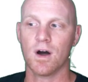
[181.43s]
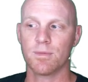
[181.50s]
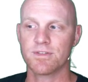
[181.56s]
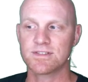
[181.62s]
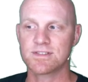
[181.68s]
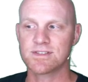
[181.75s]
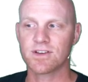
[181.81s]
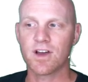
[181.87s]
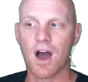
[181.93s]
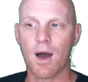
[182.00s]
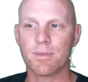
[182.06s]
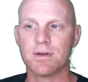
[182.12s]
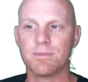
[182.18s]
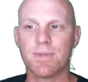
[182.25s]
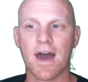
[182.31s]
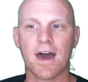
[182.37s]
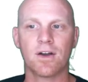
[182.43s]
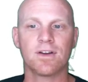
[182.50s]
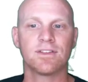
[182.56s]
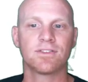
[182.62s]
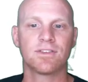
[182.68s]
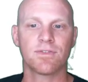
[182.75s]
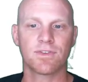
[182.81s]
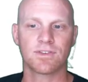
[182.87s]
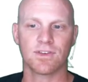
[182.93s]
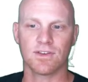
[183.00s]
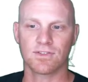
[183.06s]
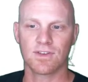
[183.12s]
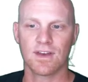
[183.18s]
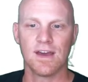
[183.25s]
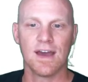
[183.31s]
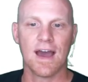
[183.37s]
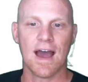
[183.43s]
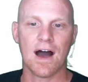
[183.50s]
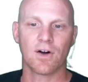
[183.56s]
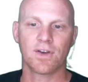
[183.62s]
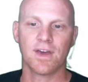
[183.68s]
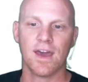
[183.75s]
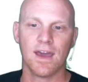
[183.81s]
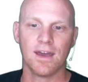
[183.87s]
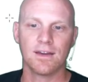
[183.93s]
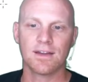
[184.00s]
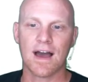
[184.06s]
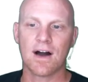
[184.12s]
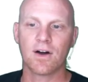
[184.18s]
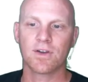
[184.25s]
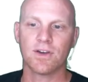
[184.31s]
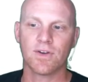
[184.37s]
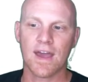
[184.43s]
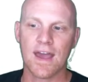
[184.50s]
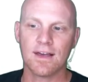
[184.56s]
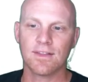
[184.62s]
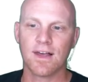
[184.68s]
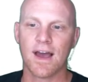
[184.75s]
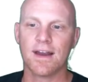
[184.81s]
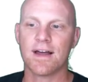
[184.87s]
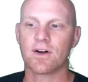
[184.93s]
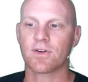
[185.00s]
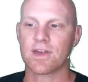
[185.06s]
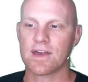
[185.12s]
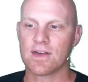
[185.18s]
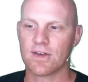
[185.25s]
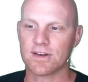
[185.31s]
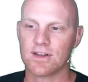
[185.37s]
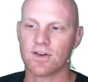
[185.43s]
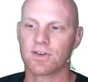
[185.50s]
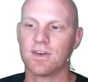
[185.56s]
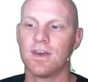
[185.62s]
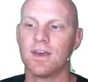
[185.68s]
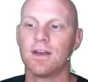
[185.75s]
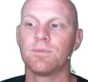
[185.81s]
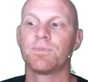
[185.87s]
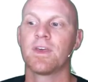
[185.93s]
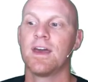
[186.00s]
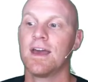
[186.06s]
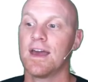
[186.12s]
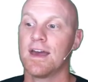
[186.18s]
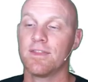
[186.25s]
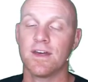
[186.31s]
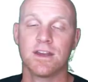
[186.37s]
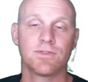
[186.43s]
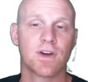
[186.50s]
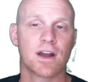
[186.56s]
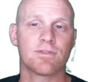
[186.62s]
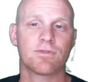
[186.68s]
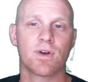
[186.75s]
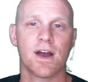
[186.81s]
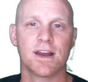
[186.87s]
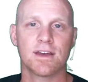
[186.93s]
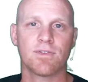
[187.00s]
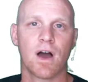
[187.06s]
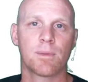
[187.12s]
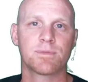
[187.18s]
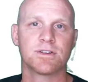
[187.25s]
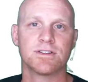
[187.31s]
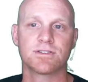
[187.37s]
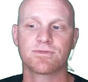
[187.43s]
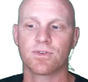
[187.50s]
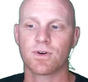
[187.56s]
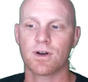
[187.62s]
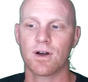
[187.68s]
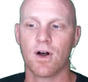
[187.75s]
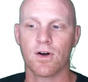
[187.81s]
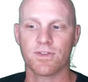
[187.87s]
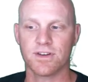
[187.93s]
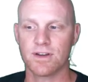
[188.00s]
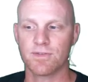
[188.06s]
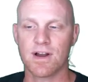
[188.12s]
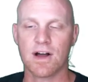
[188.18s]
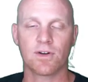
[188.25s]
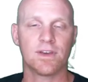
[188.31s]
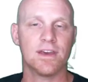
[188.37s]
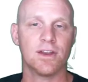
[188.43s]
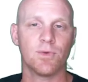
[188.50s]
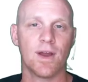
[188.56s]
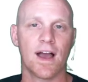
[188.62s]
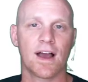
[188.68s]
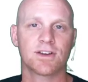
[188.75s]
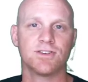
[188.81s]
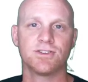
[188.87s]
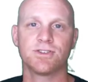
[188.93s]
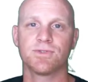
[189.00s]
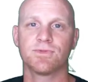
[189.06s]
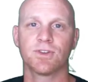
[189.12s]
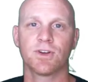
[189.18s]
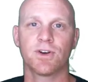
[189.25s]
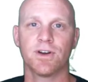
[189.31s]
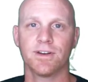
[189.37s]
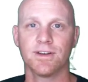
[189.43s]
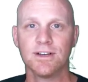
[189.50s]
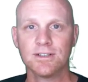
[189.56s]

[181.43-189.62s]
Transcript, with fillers: But this is a common pattern in synthesis. Alkane to alkyl halide, alkyl halide to alkene, and then you've got a variety of options for all the different alkene reactions you've learned.